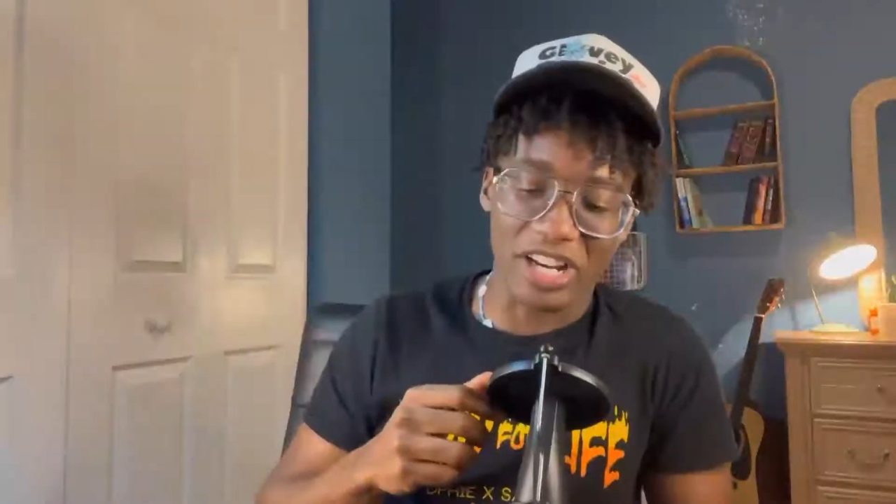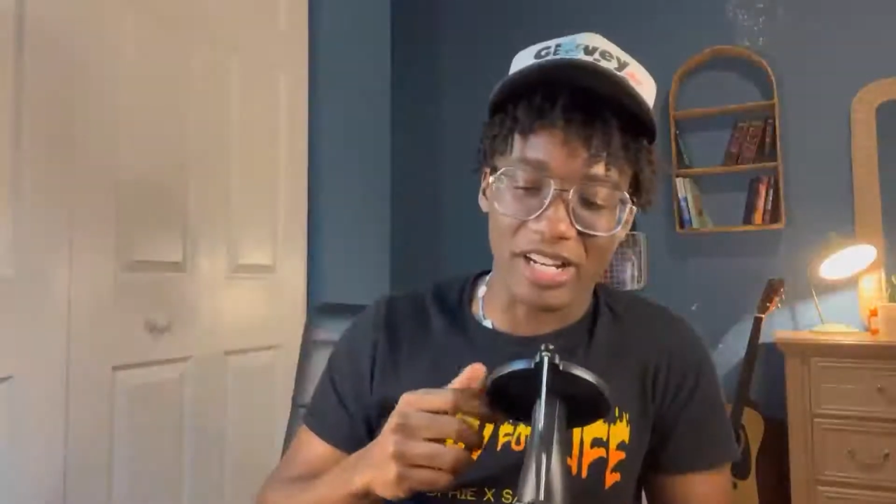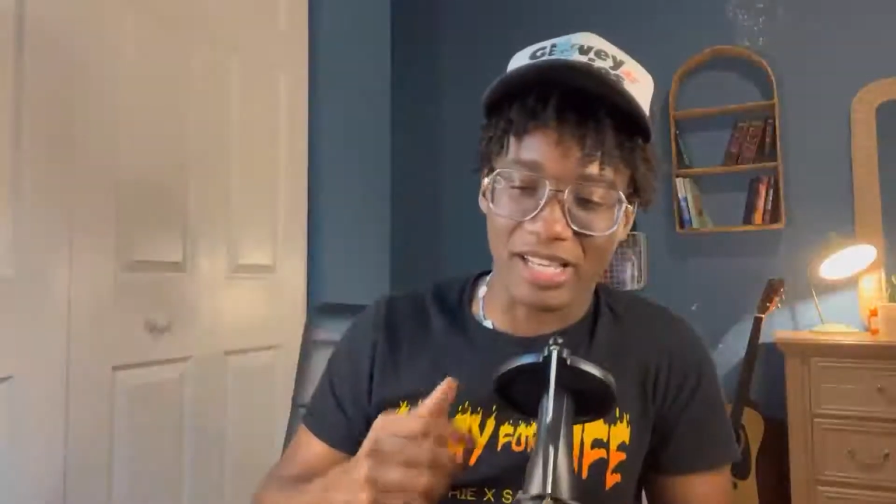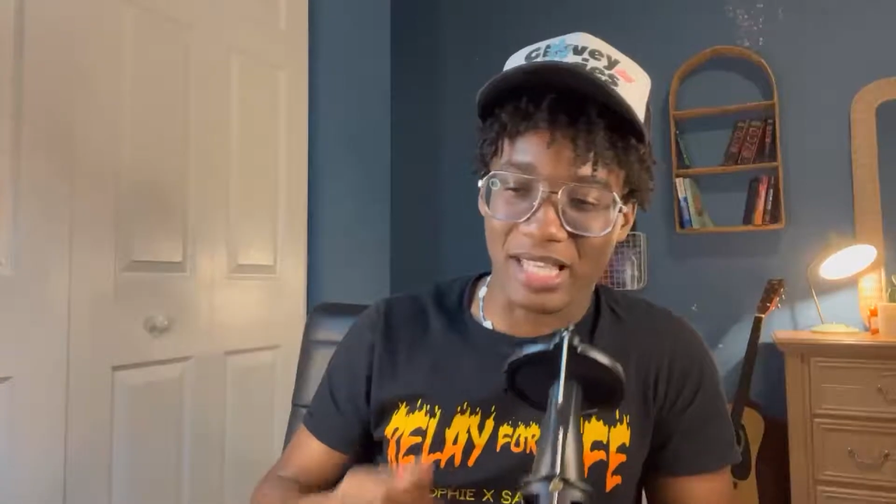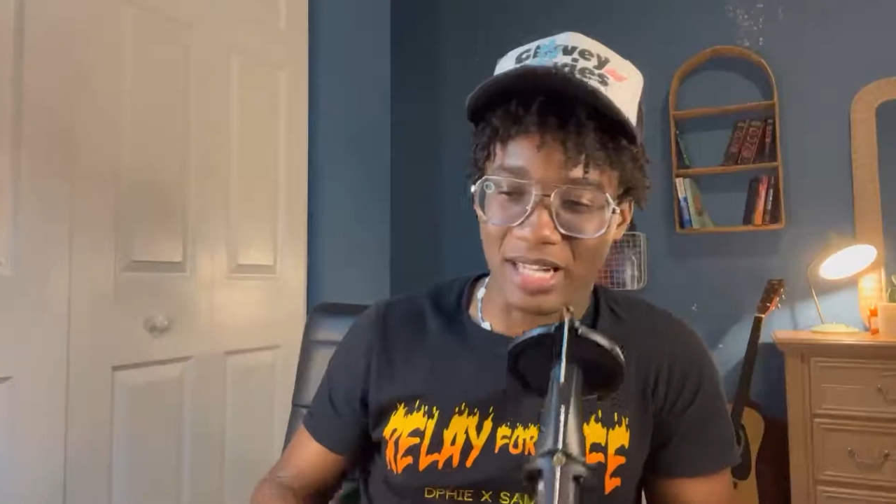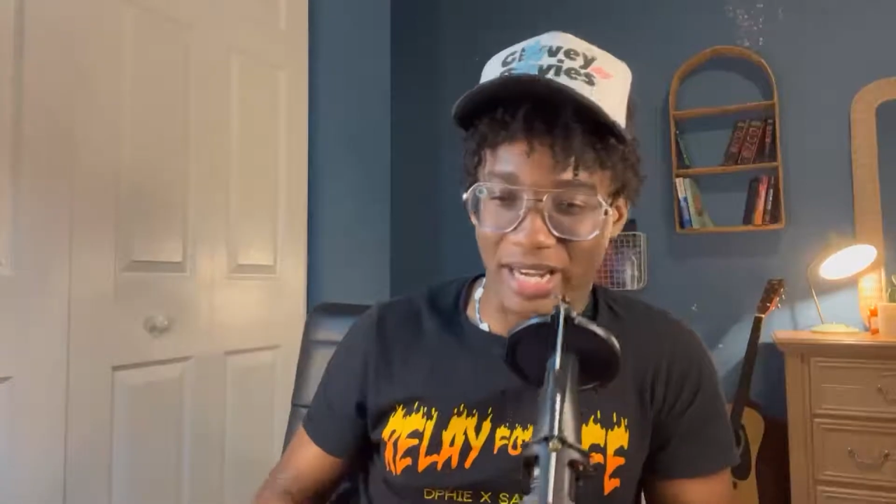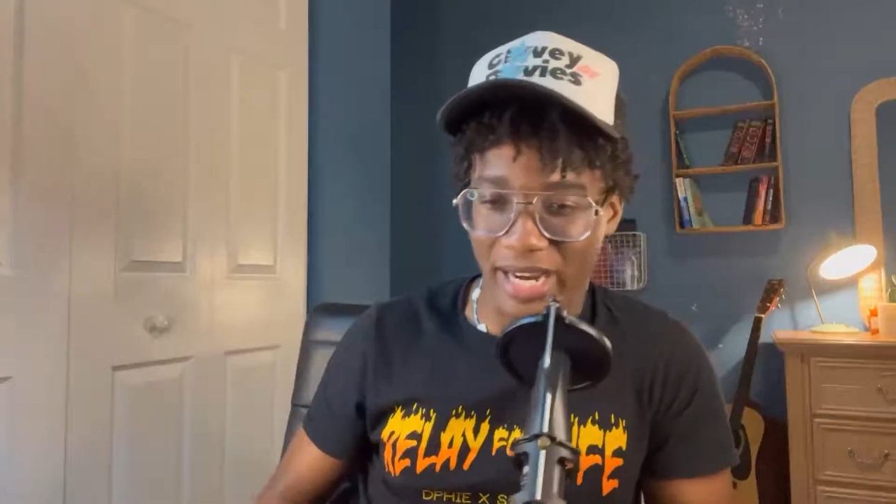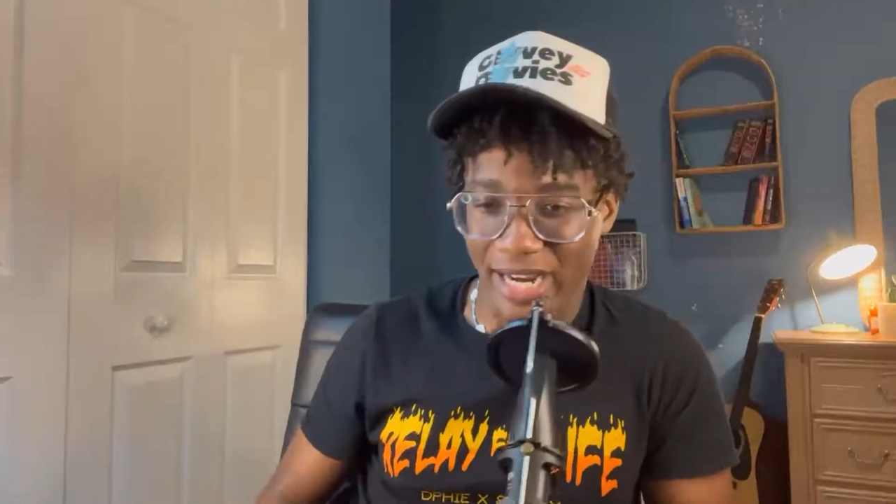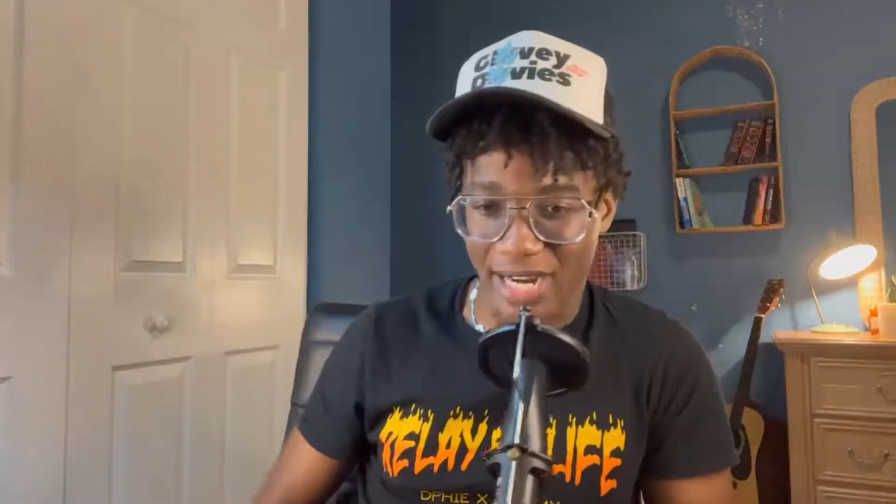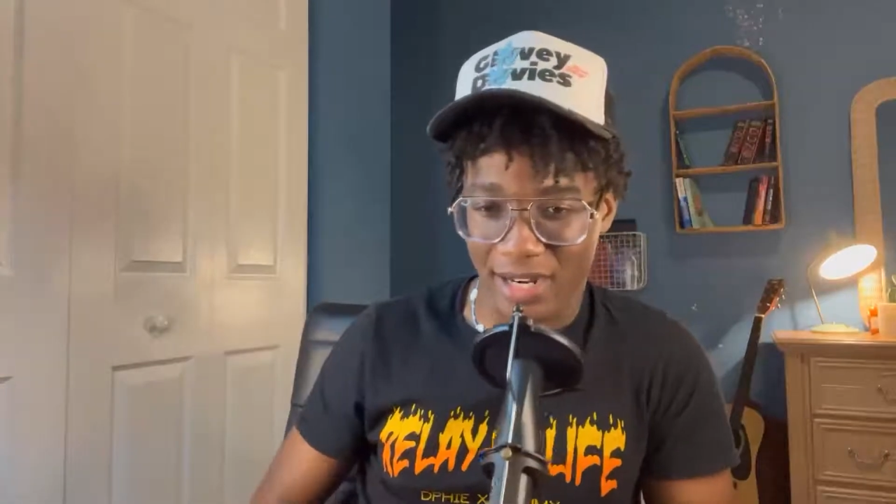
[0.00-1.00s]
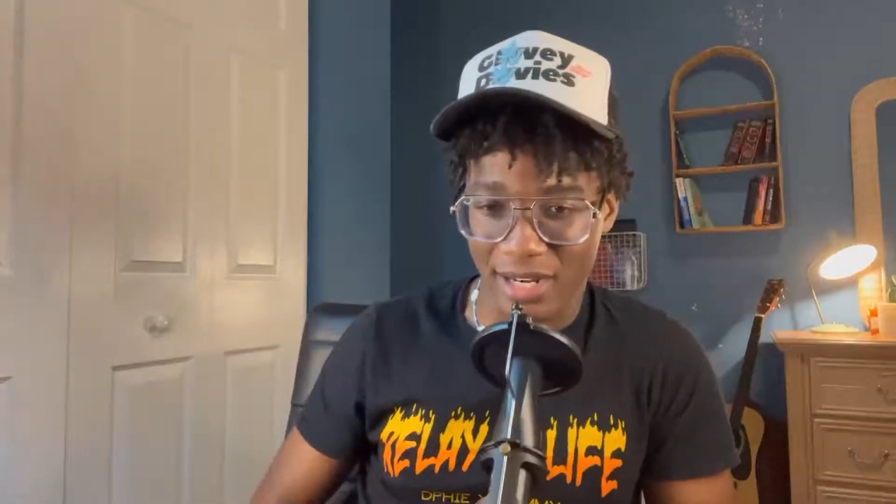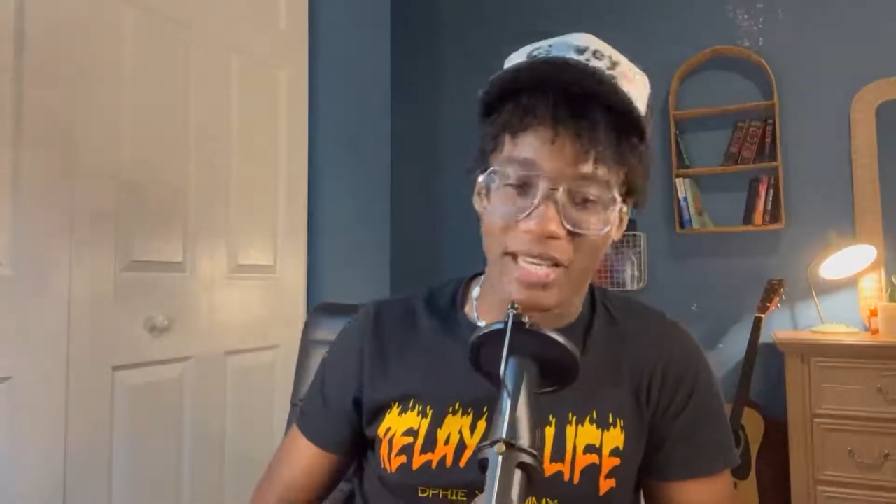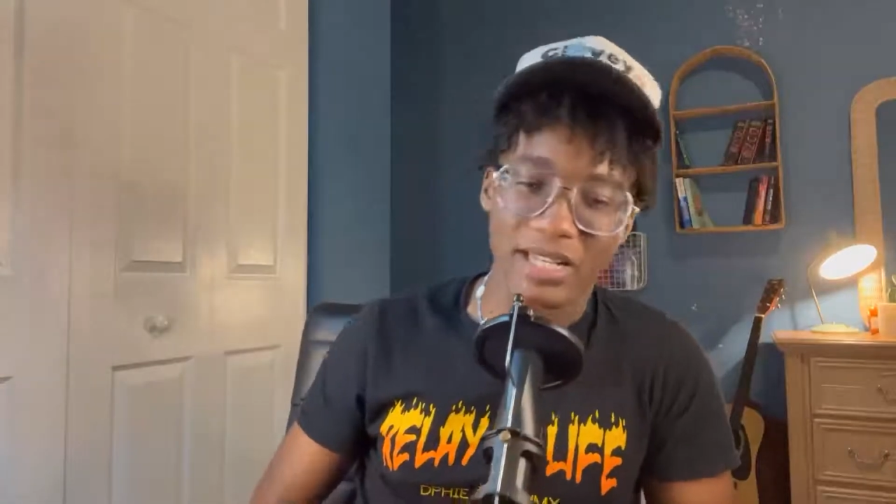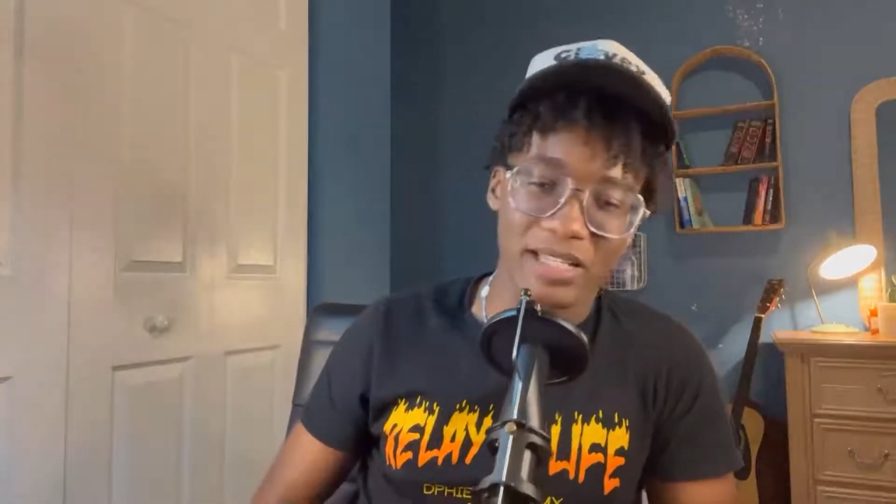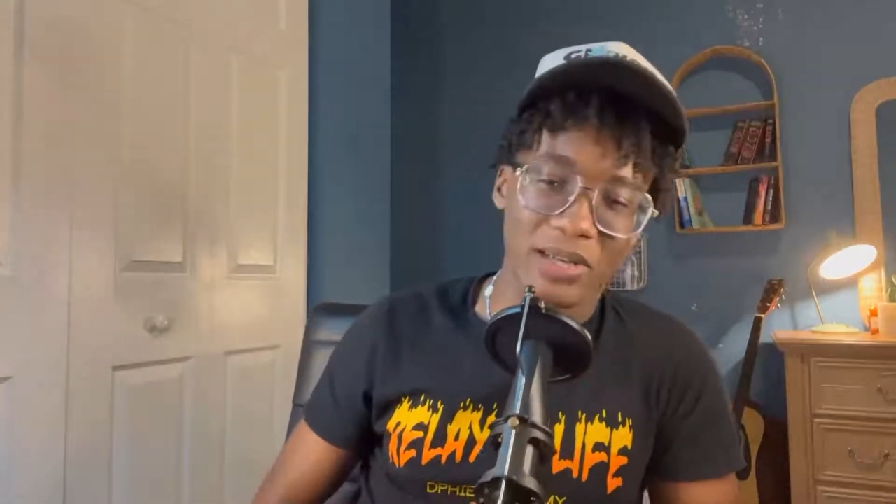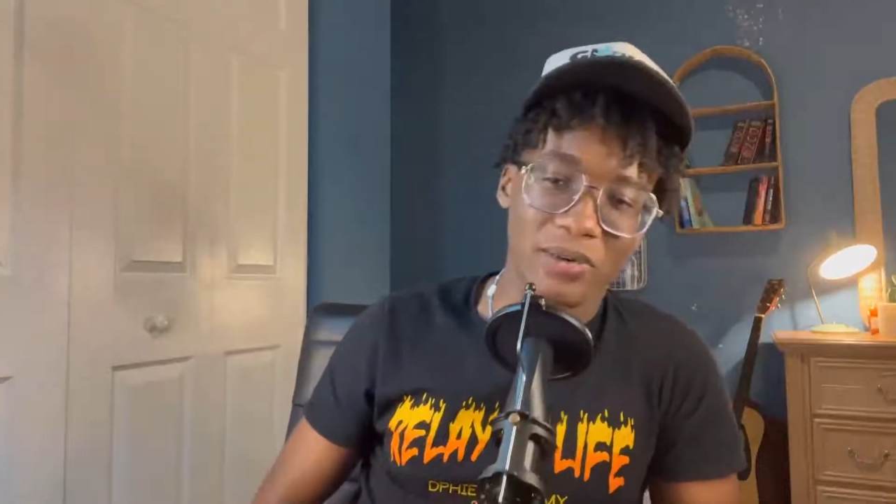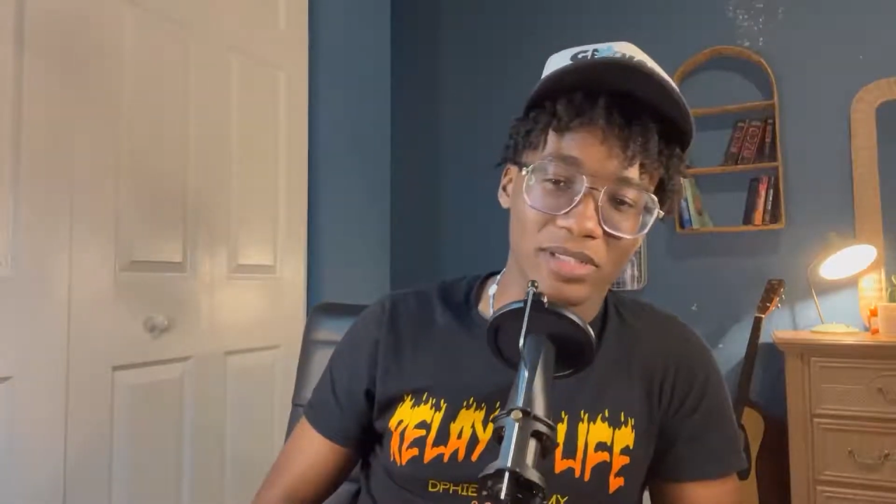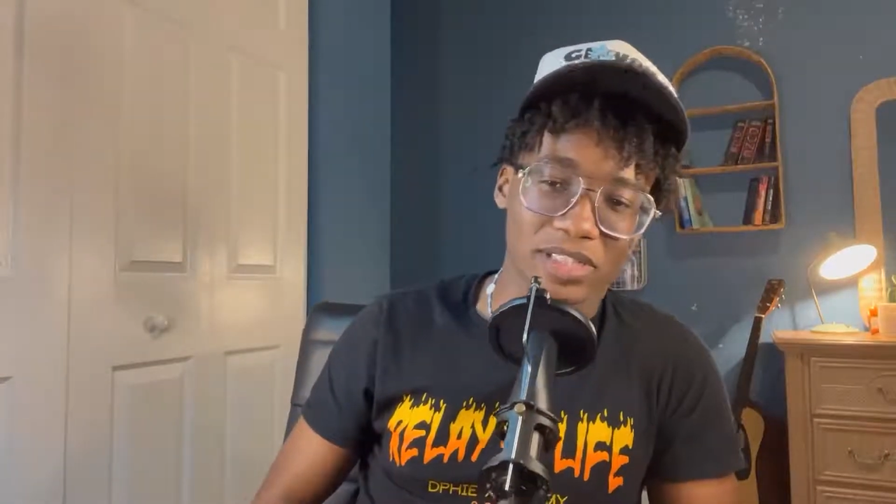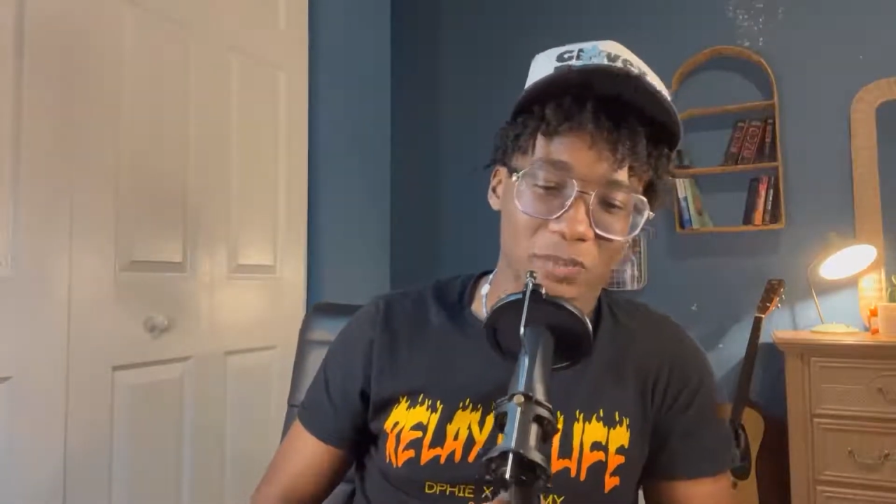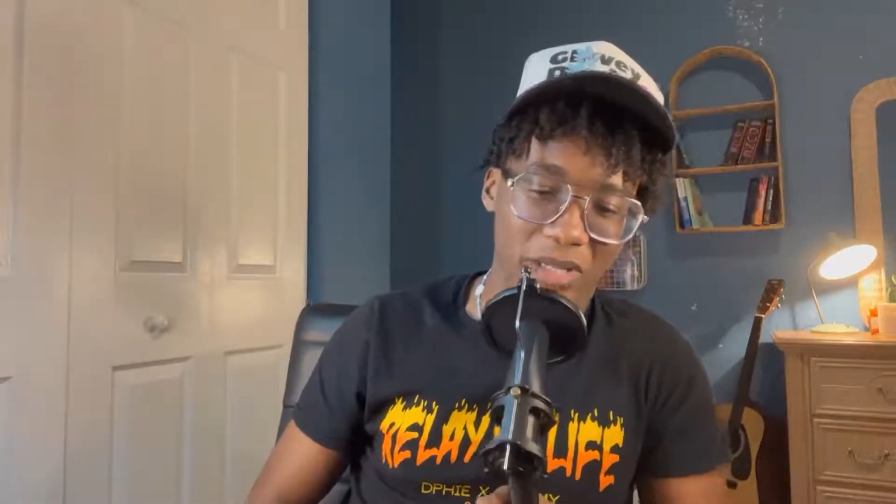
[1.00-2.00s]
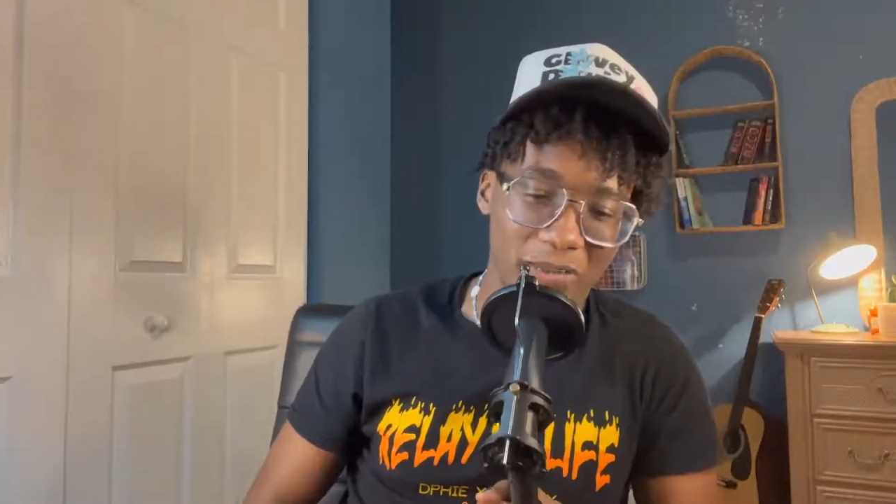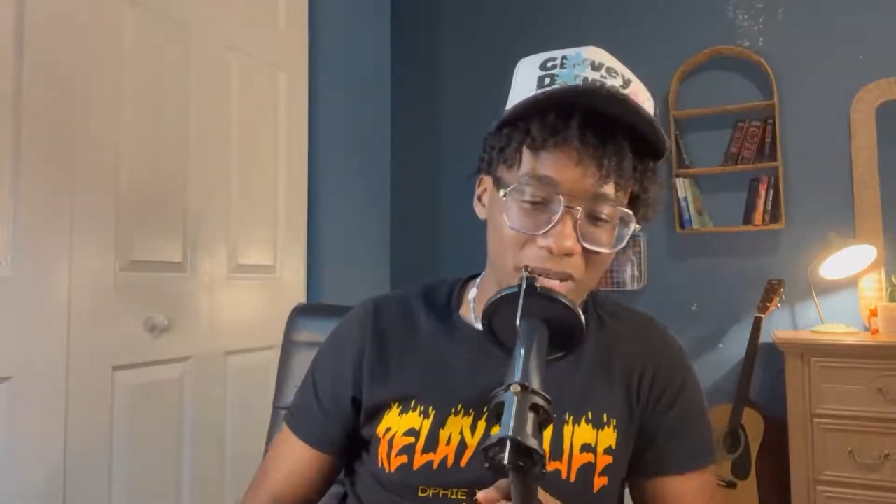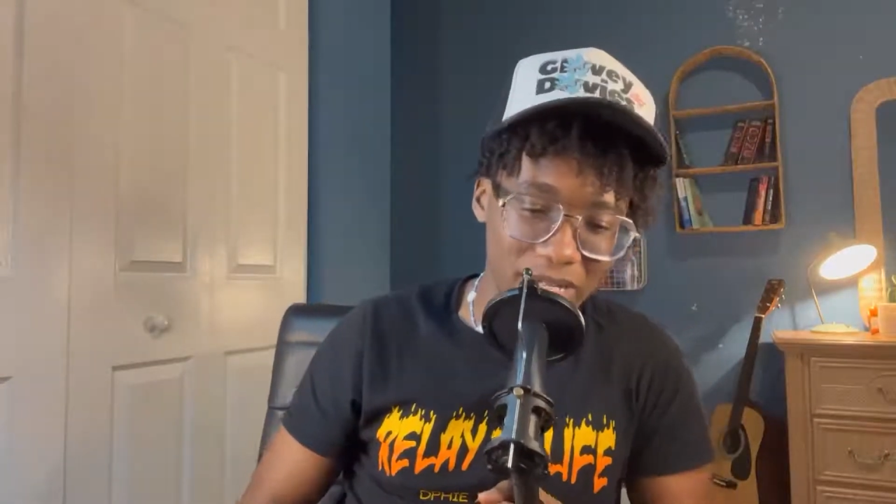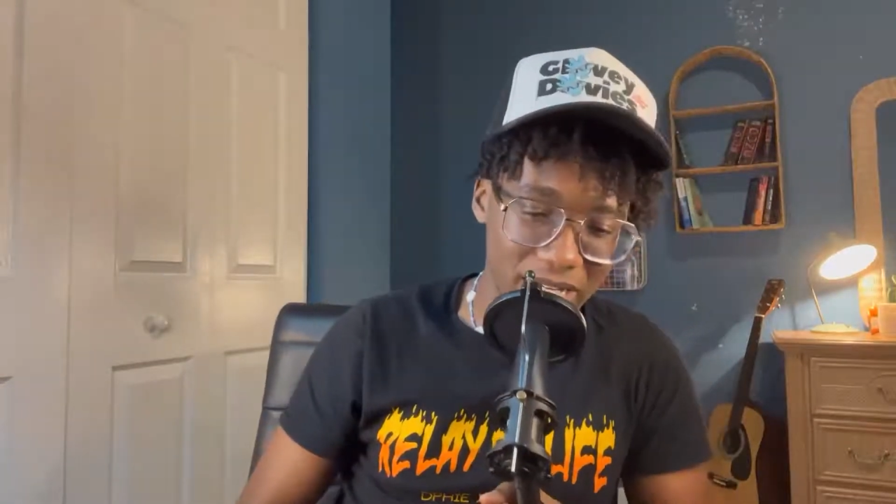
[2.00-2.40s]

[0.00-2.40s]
doesn't care. He doesn't want to spend money.